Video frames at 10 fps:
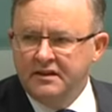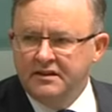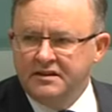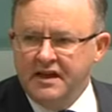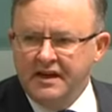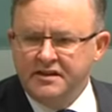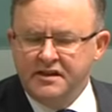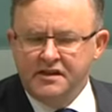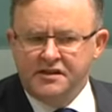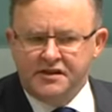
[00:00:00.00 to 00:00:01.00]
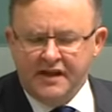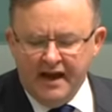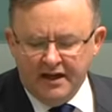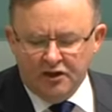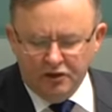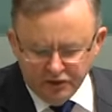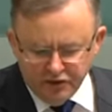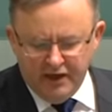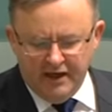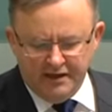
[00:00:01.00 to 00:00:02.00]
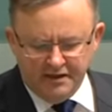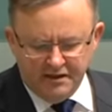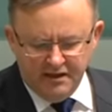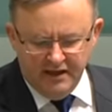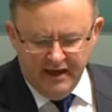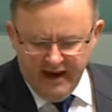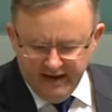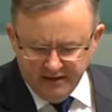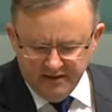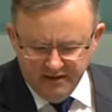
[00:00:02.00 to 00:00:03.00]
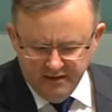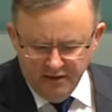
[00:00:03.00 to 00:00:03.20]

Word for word: stands in stark contrast to the act